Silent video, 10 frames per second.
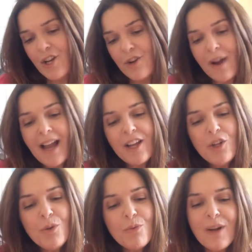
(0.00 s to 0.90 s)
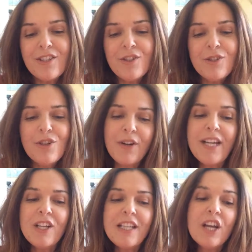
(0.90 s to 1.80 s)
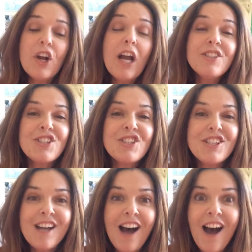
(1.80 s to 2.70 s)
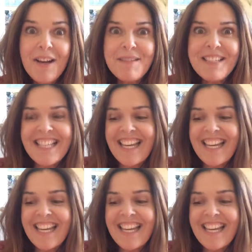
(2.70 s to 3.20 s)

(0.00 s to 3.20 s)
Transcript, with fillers: Crackle, rustle, crinkle, and crunch. Autumn is